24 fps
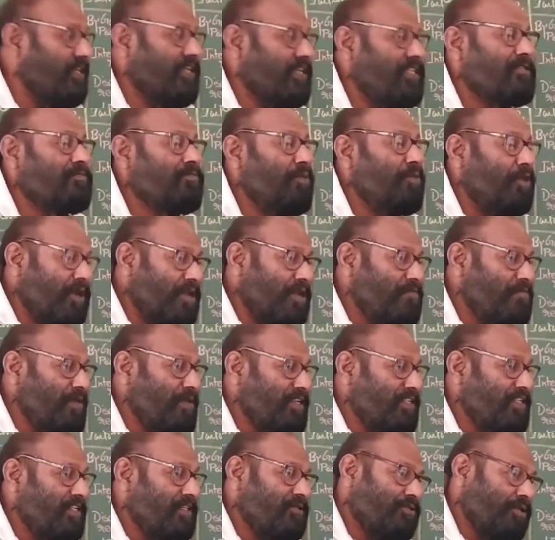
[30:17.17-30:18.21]
that is foreign
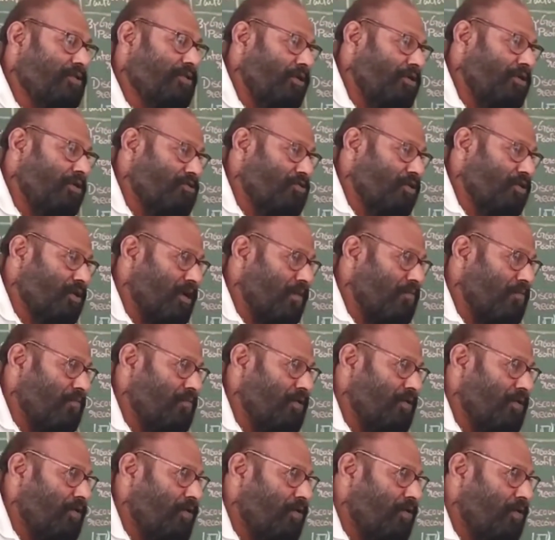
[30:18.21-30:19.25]
purchase will also come.
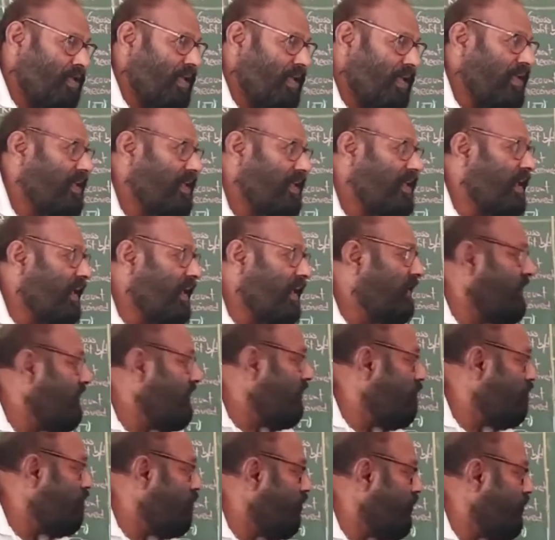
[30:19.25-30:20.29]
Okay, any
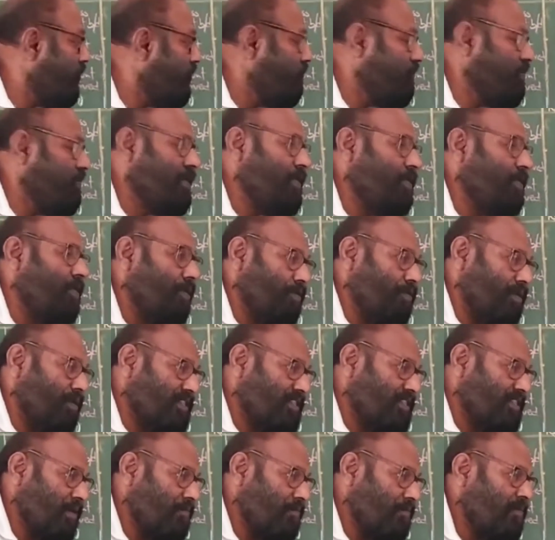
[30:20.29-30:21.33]
import duty always
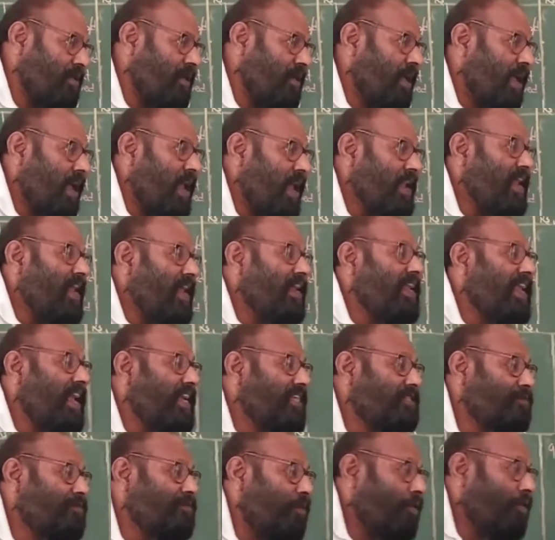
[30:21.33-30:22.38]
come, and any
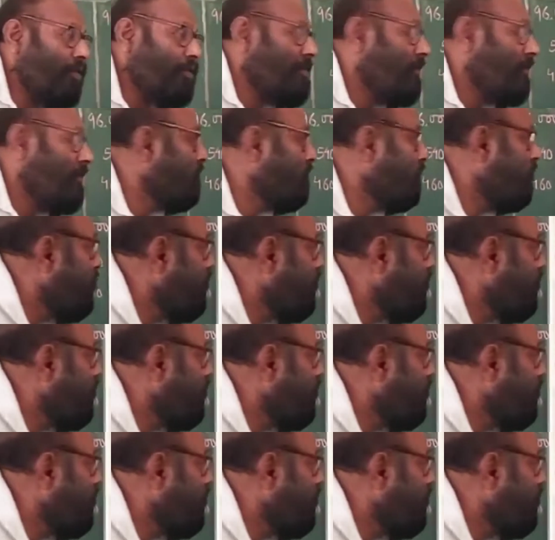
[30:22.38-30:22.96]
export